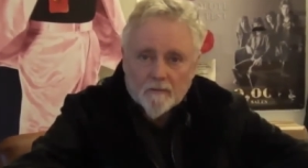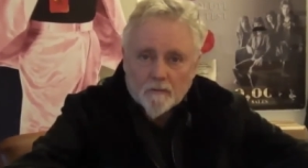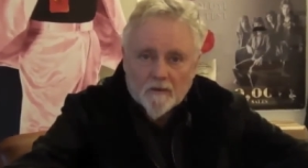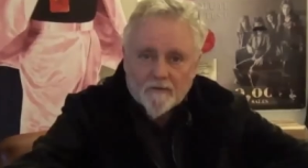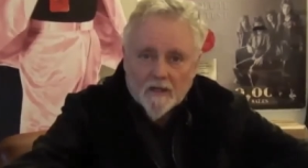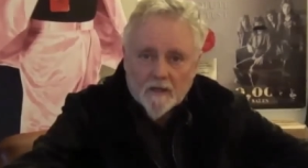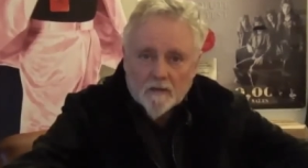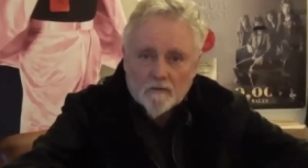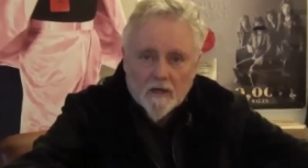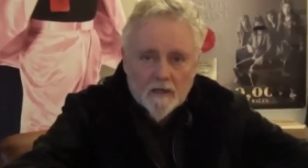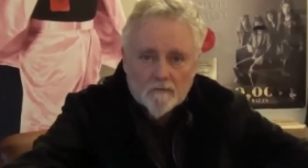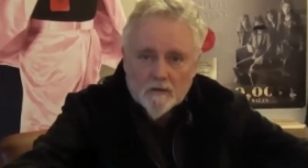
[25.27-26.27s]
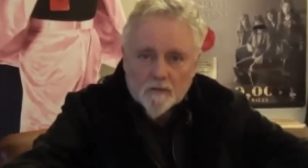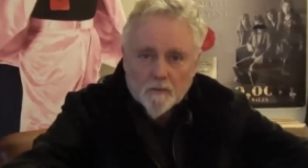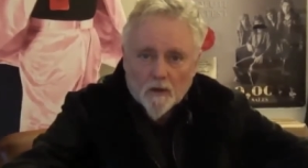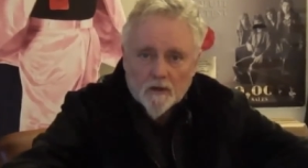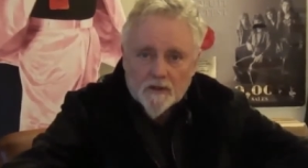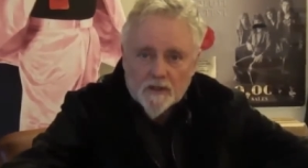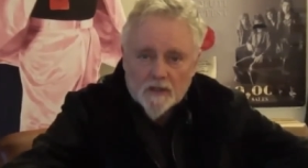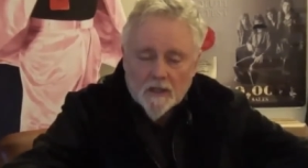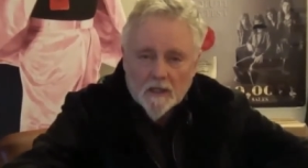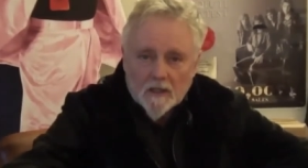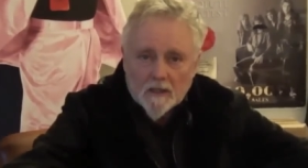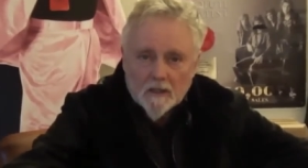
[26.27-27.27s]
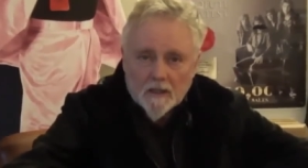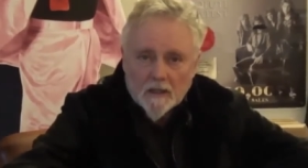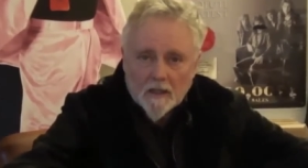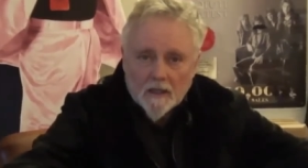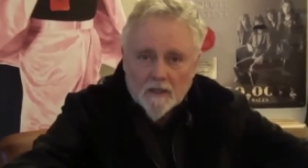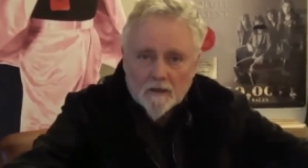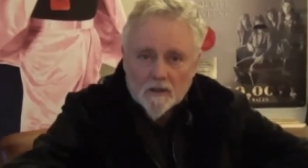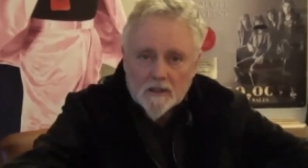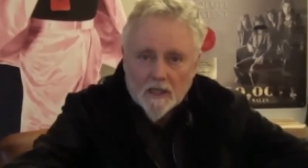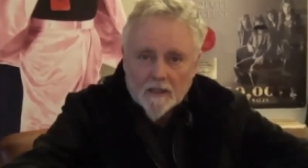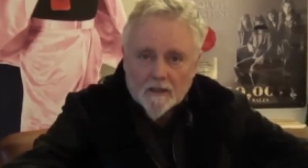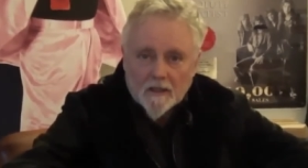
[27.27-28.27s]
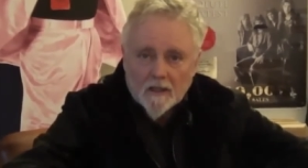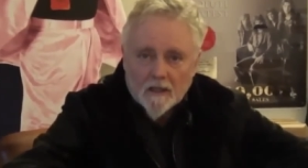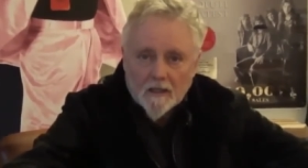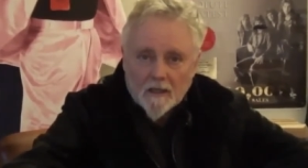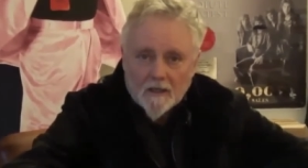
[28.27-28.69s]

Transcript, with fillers: we've had a great response and uh, it looks like their,